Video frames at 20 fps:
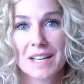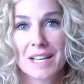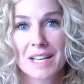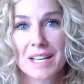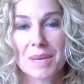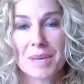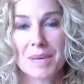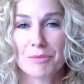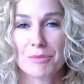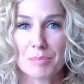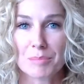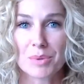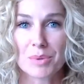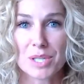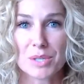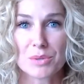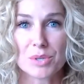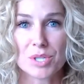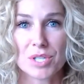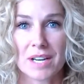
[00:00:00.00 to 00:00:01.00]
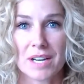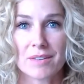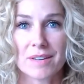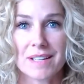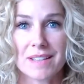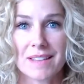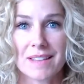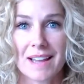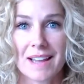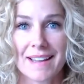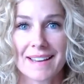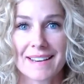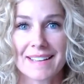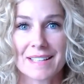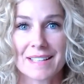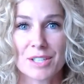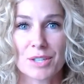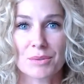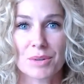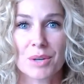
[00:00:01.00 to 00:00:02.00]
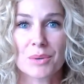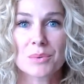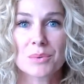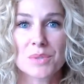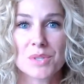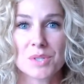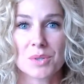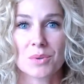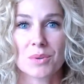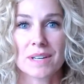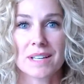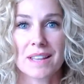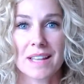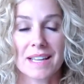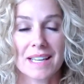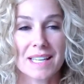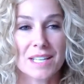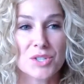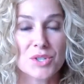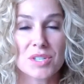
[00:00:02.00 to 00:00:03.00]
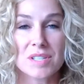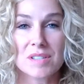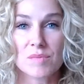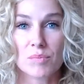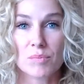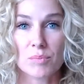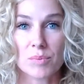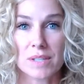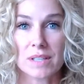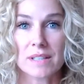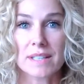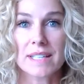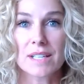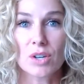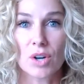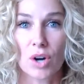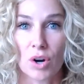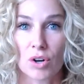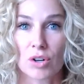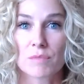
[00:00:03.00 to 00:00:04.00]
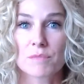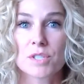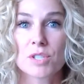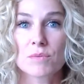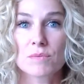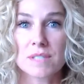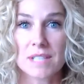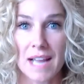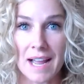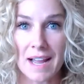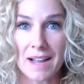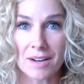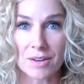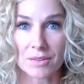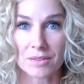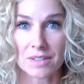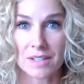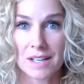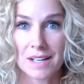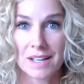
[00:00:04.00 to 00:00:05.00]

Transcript: but I remember you sharing that in your own story, like it just really calmed you down.